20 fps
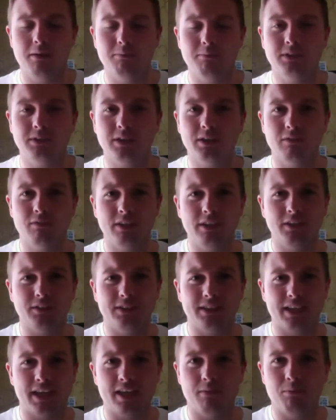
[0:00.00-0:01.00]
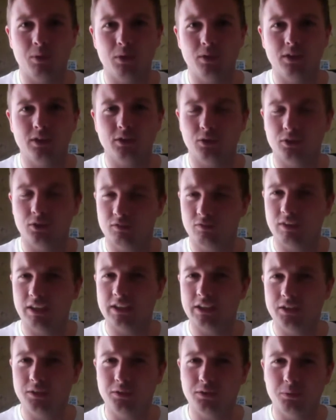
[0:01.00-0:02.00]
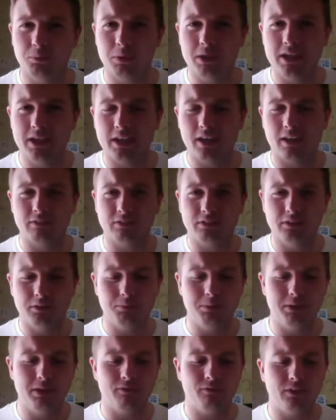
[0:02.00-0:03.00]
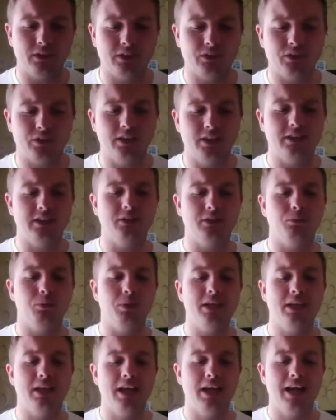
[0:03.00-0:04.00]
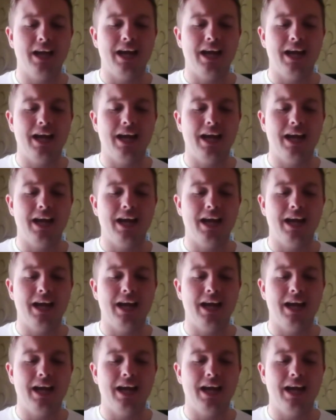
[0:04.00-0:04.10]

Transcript: So really good day, and one that sort of rescued the week after it had been a frustrating week.